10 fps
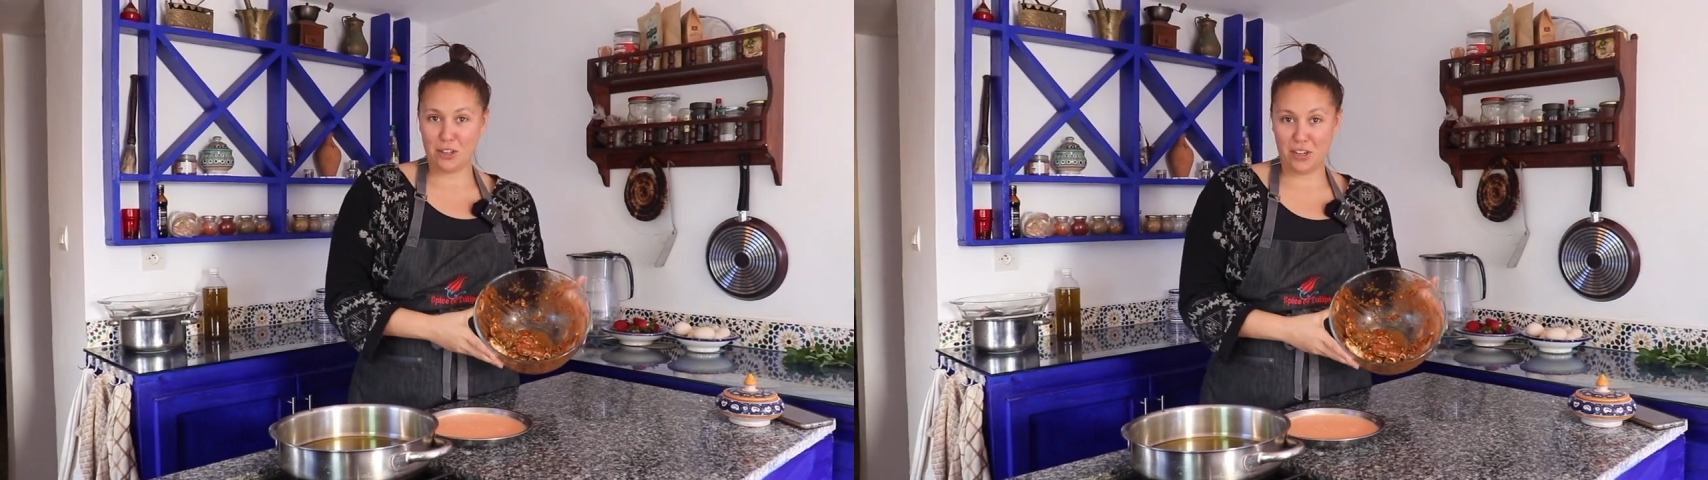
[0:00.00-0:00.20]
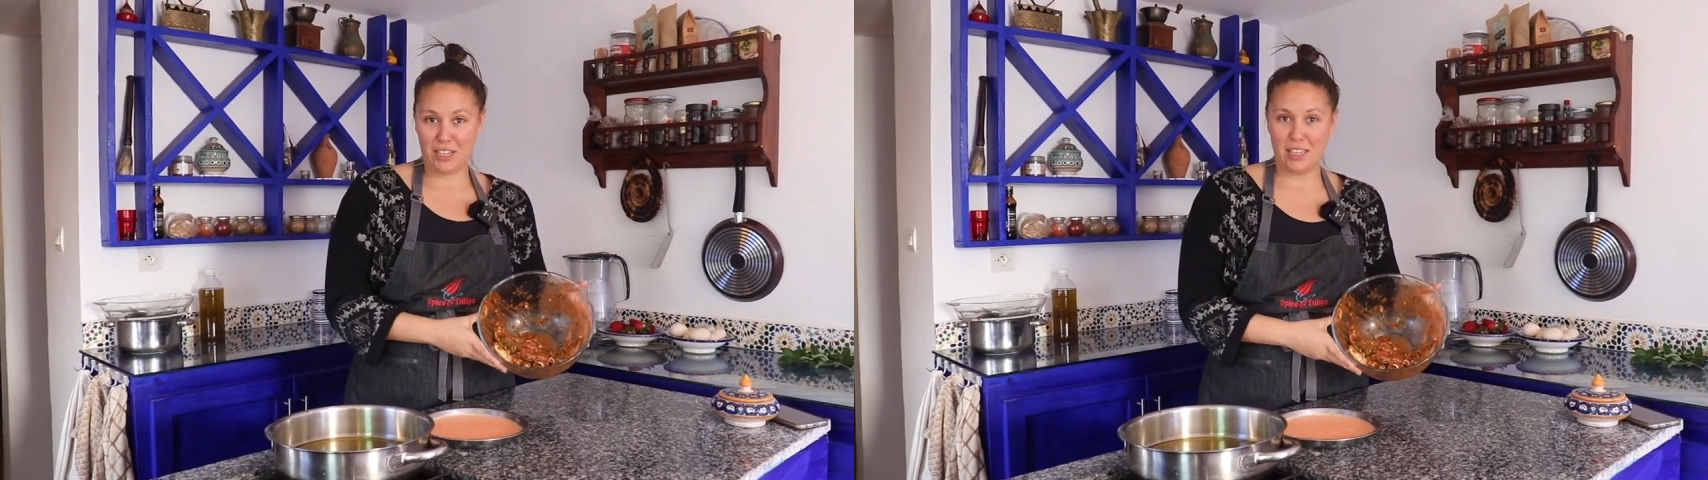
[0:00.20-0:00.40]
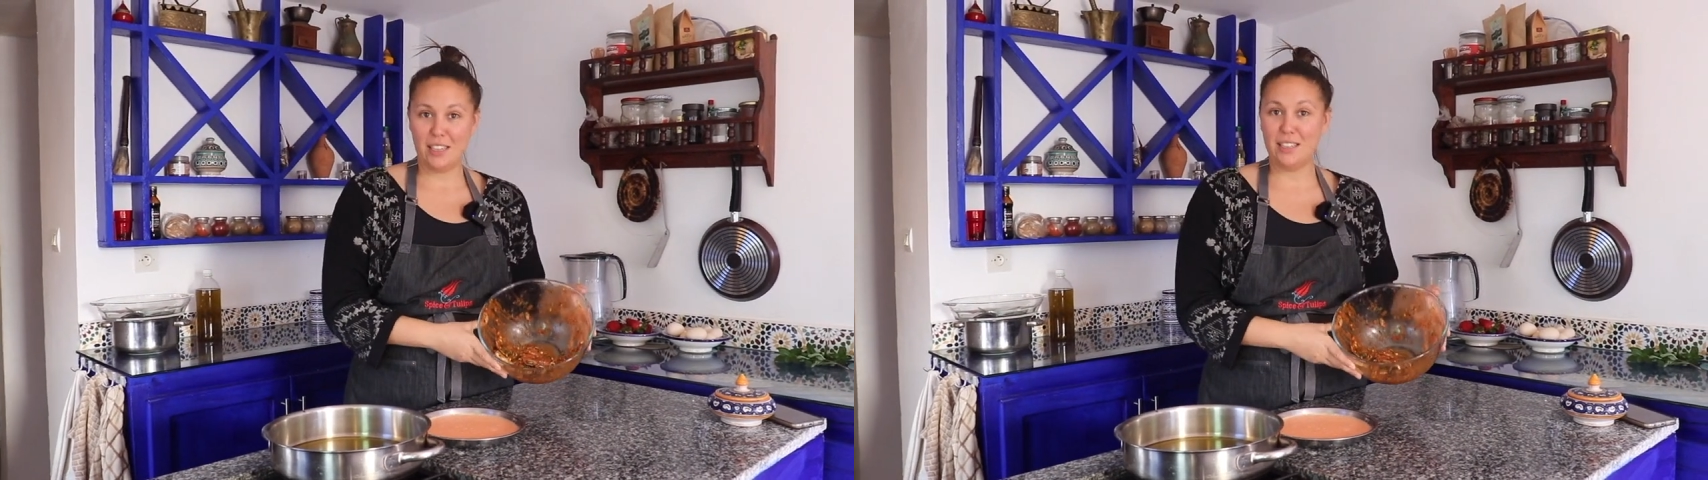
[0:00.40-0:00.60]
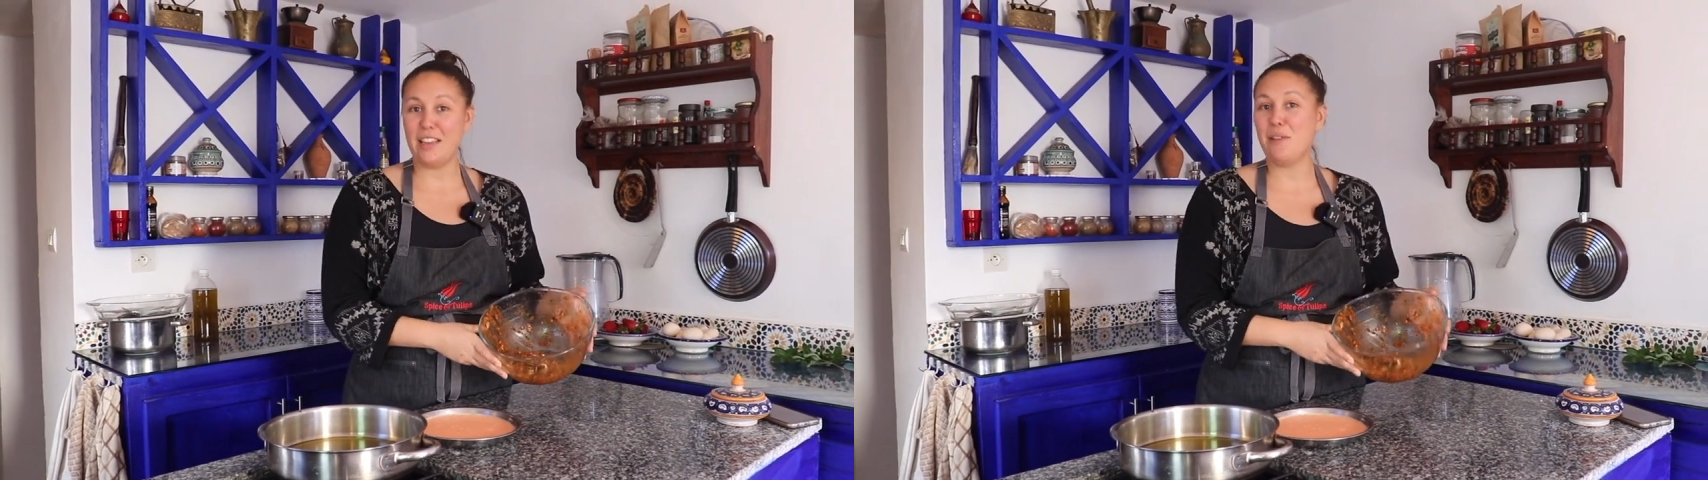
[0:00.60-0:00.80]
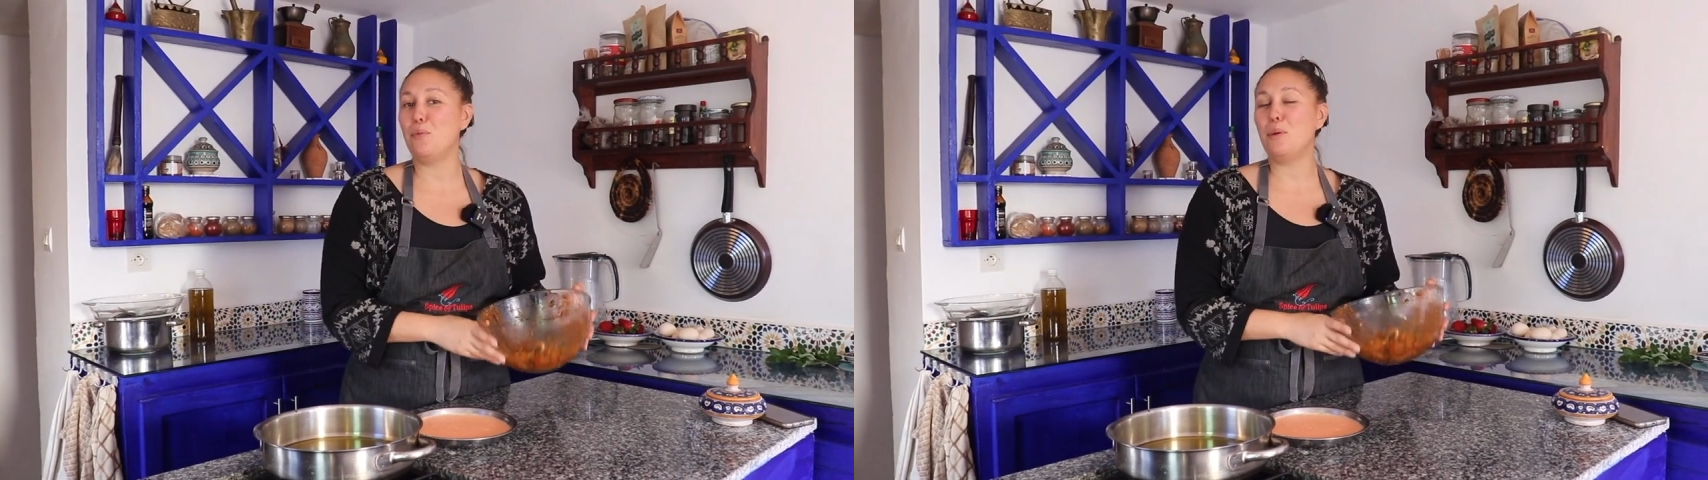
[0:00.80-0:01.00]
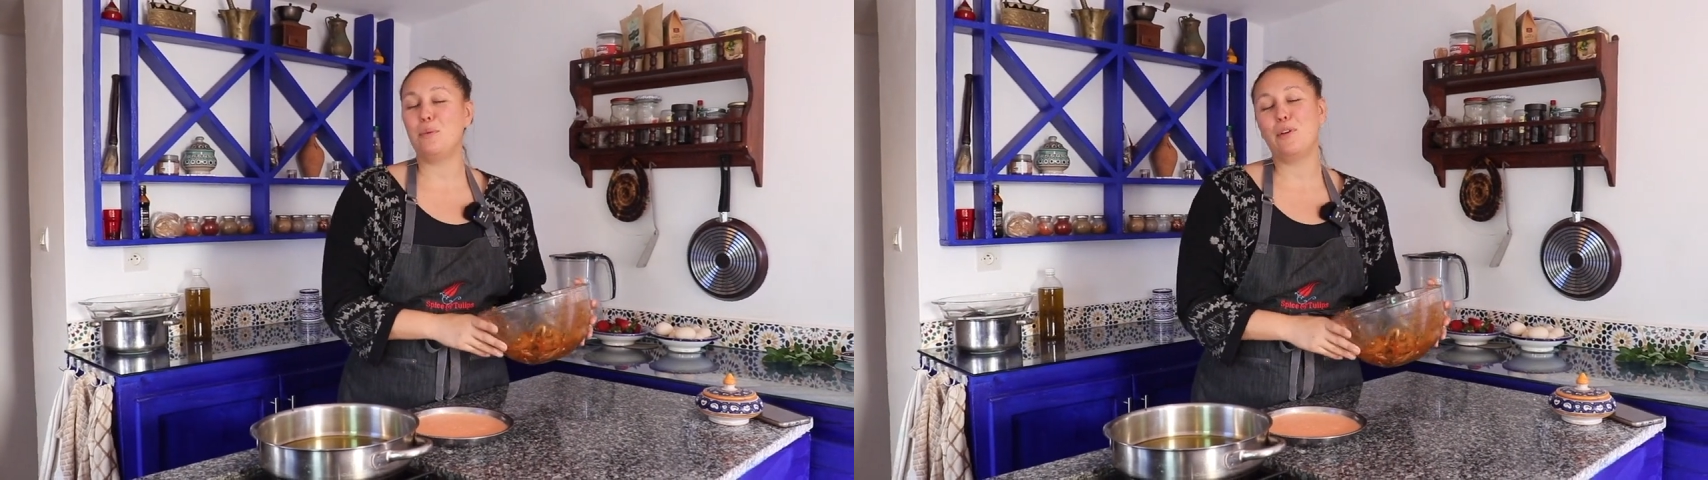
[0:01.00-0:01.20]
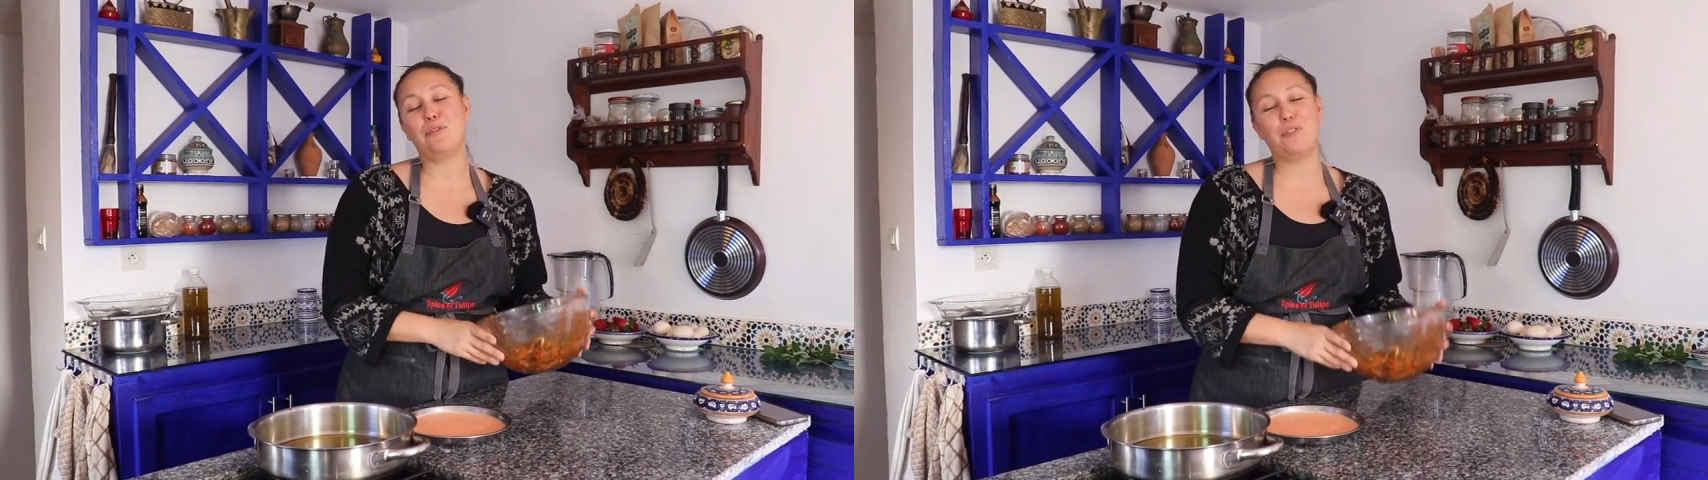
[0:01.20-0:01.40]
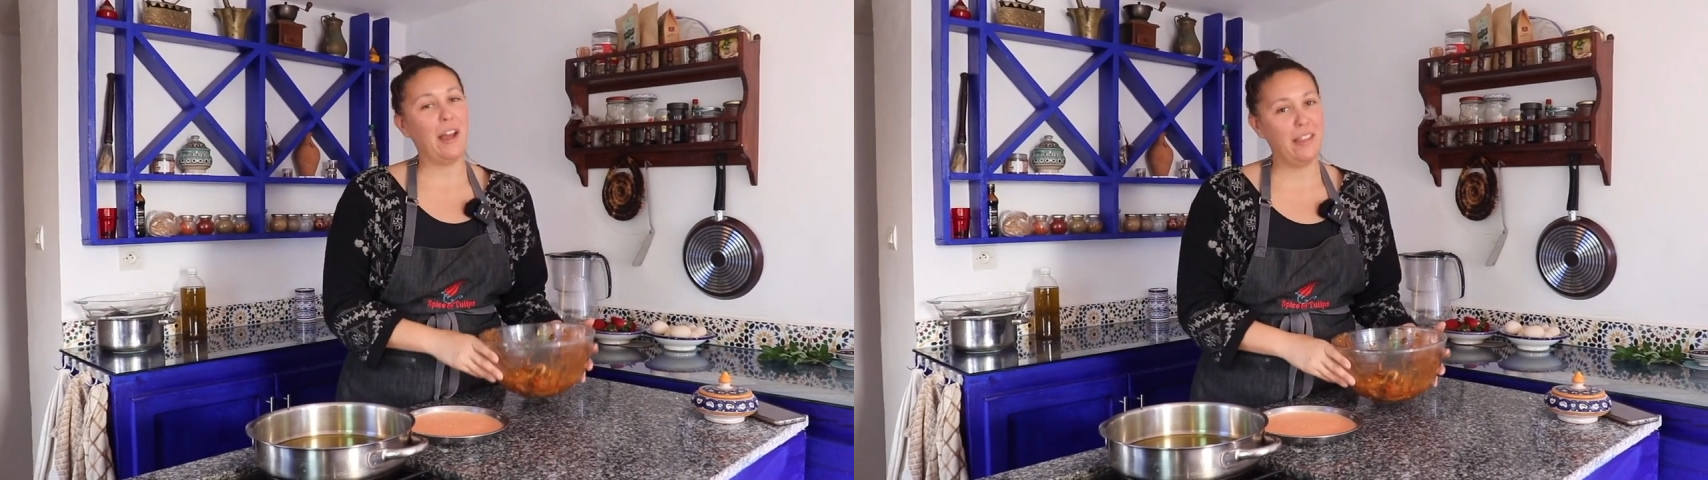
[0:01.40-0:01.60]
sardines and we will
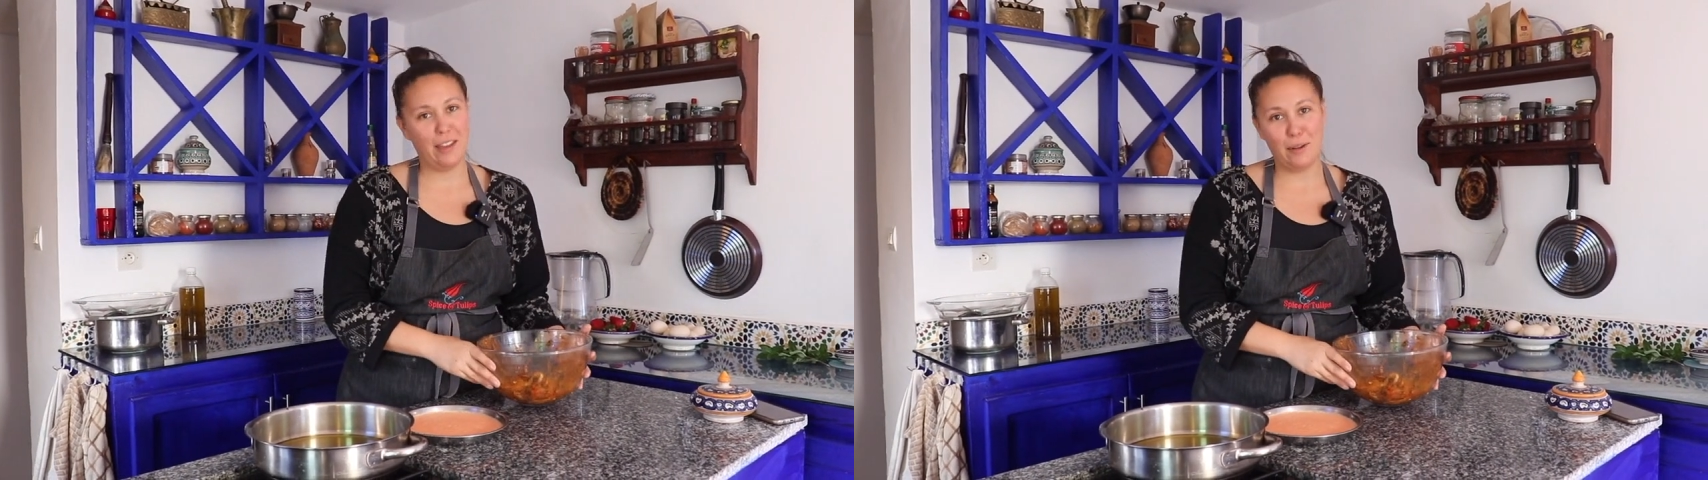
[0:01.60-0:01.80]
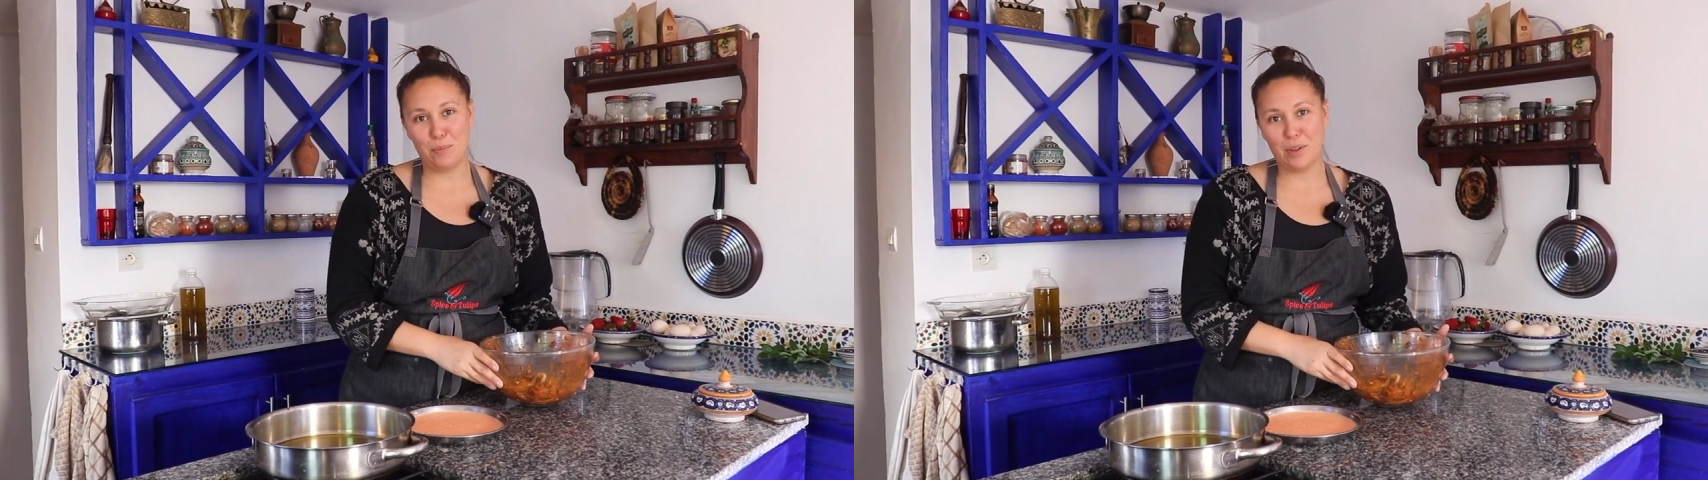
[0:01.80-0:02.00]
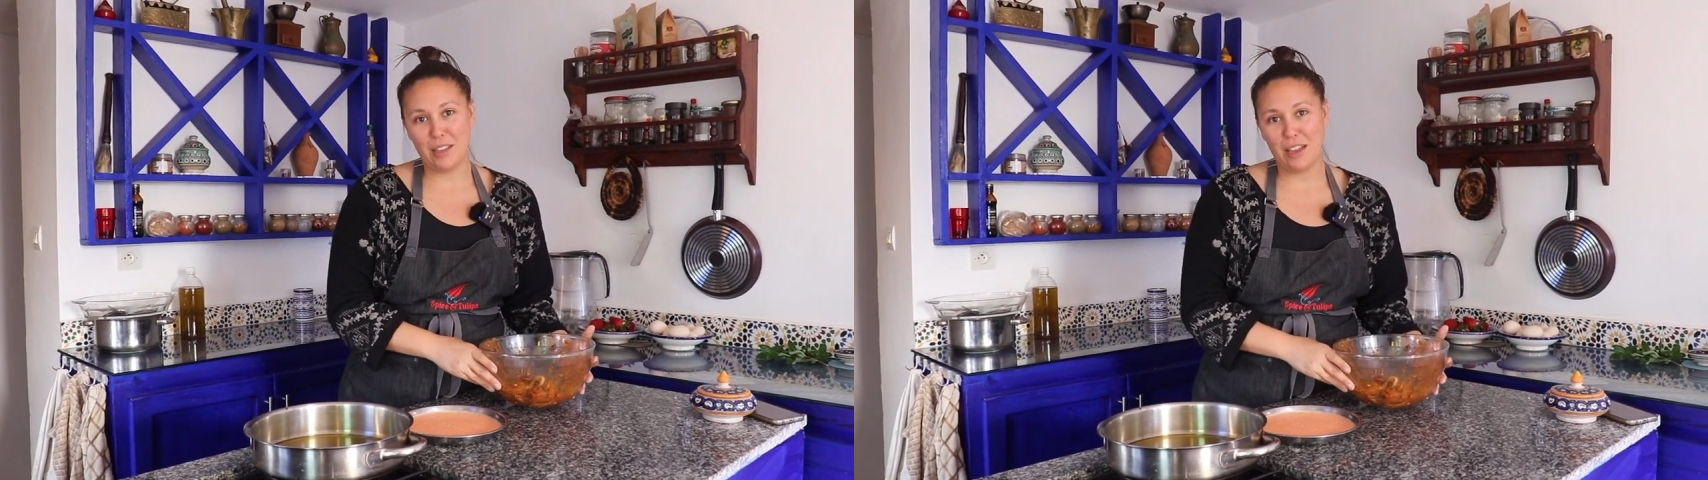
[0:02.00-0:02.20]
fry them.